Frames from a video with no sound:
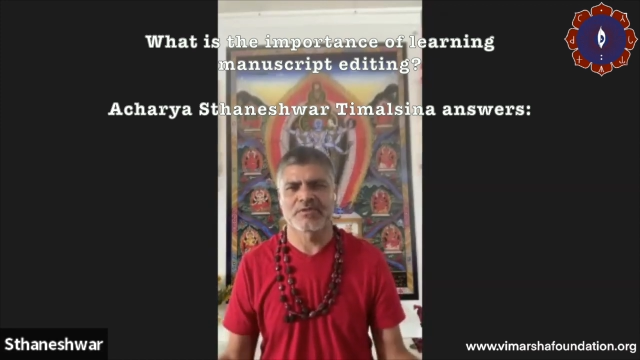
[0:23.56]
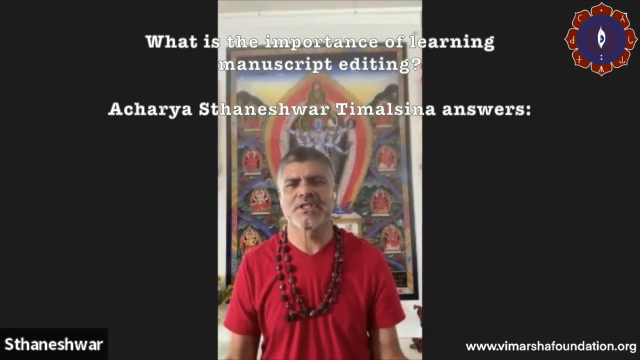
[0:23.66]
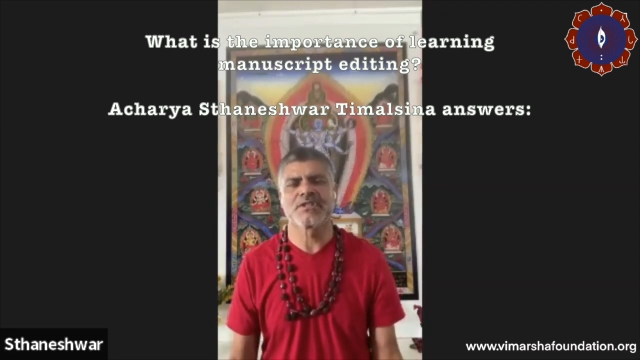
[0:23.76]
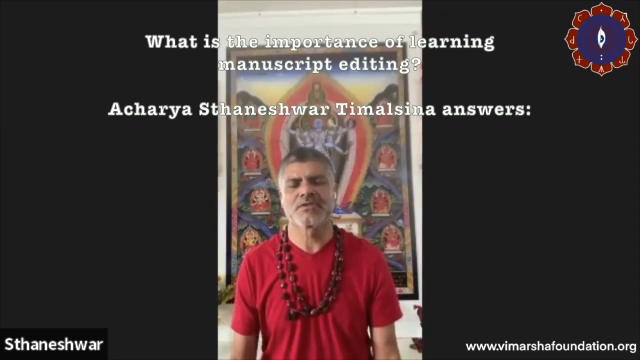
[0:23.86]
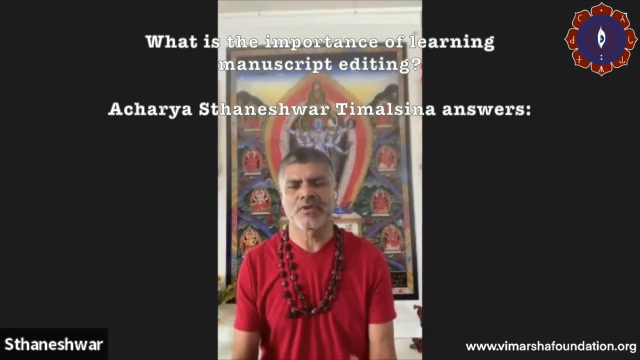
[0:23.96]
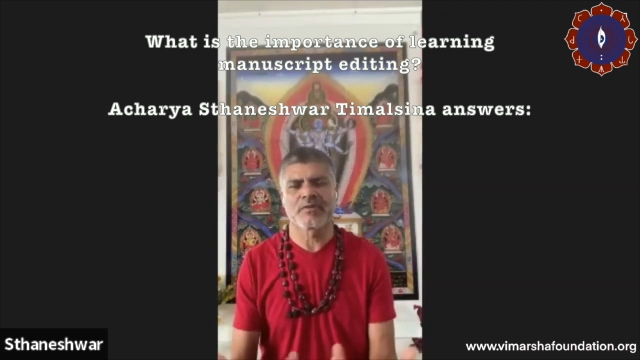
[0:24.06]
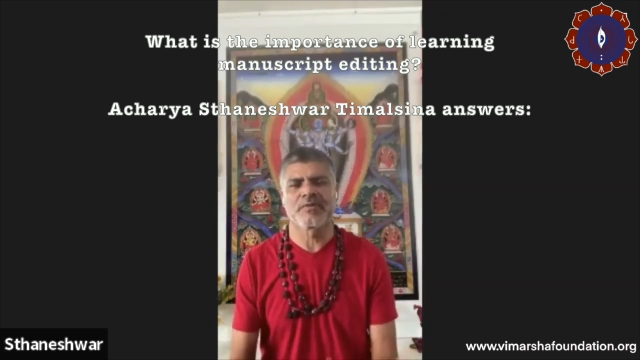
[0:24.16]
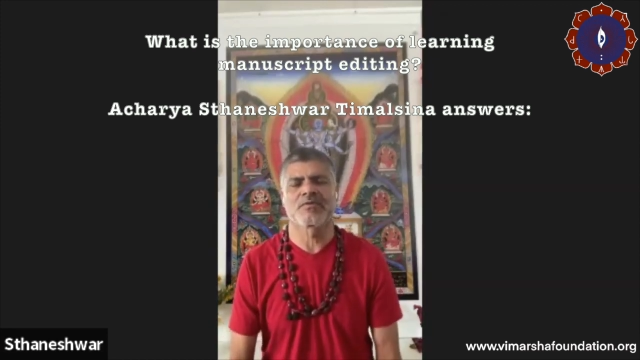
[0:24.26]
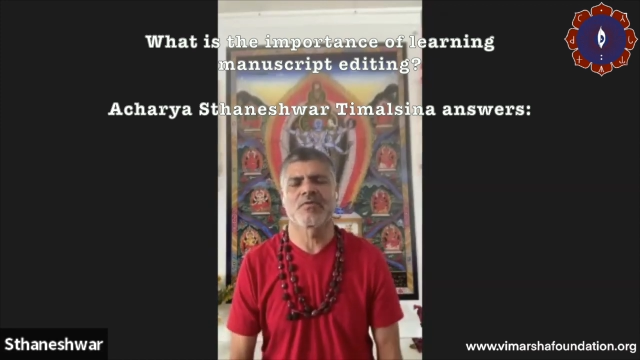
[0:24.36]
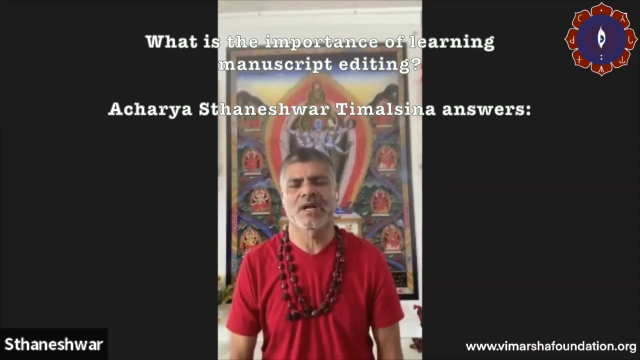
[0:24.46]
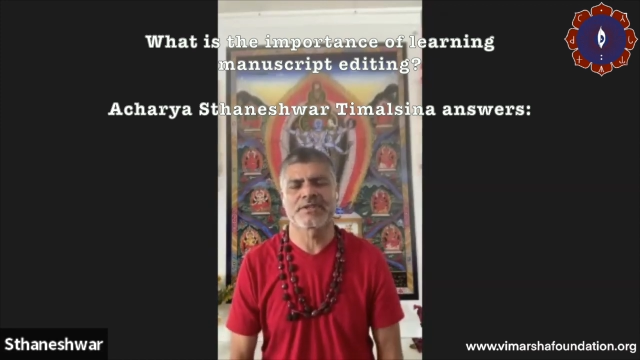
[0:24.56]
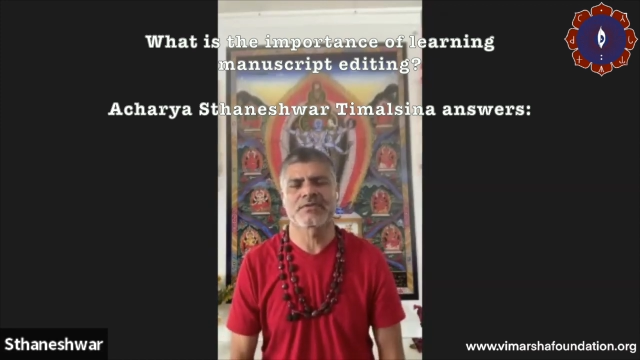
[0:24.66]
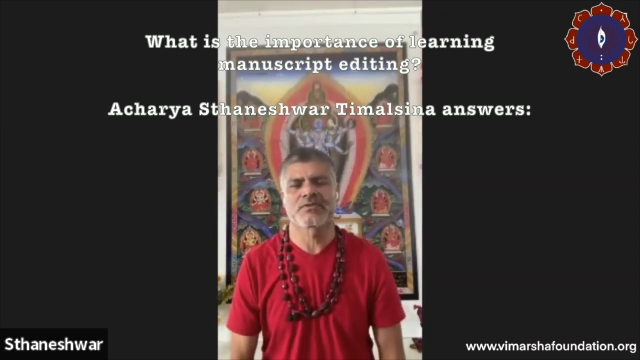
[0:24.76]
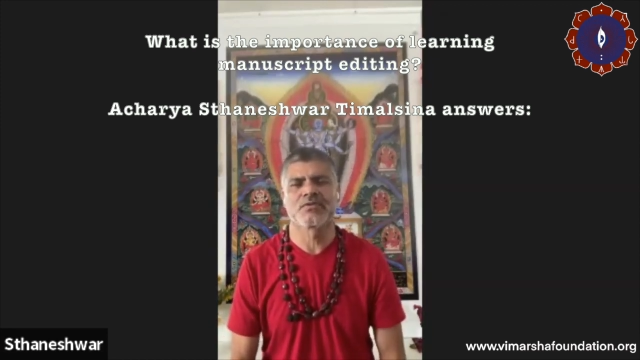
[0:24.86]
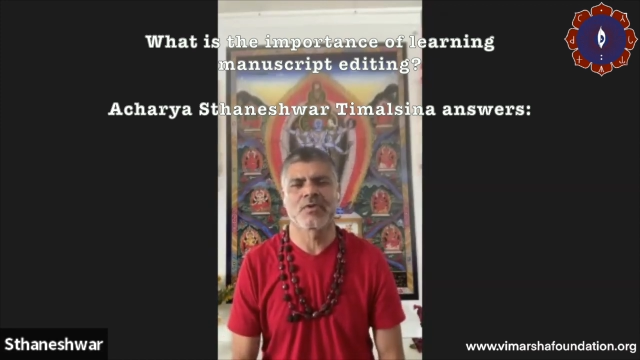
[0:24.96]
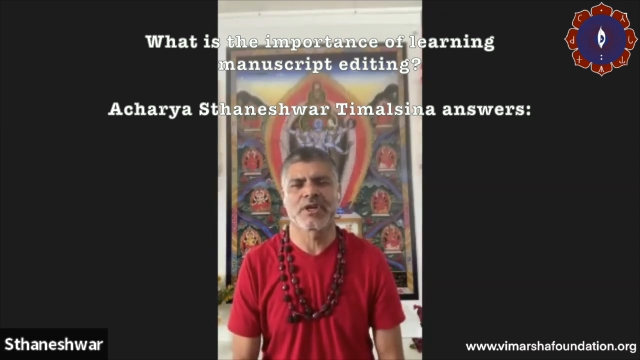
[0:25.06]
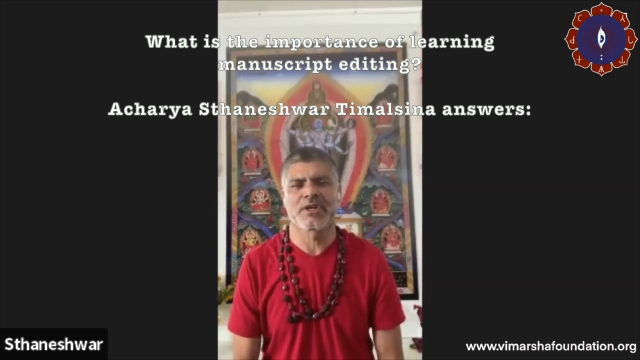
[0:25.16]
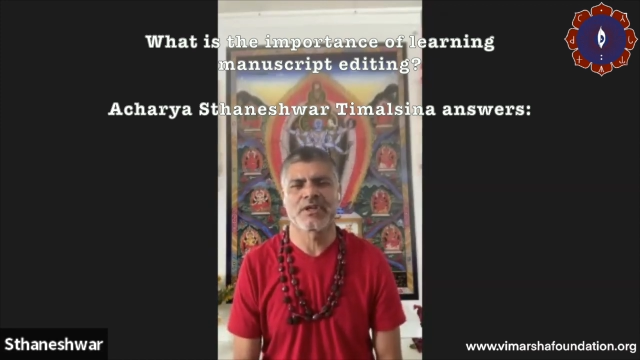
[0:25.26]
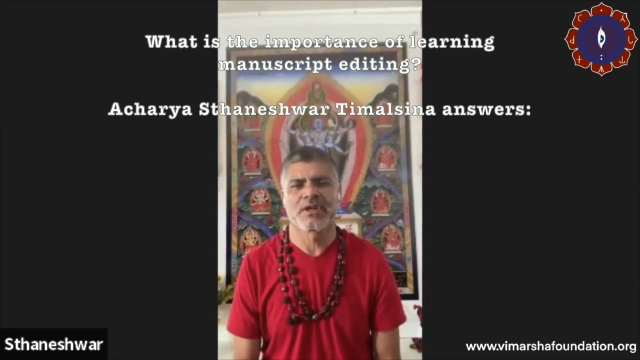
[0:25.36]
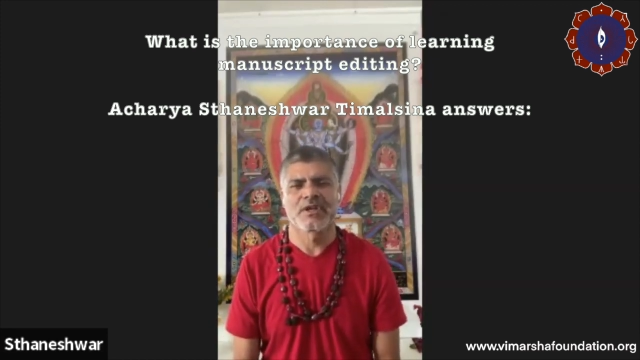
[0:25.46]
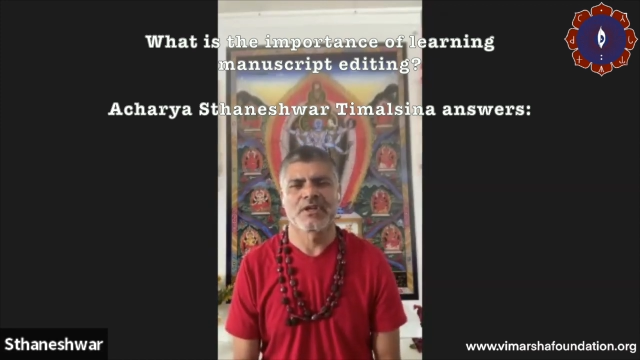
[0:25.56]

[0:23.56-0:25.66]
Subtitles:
teach whoever wants to join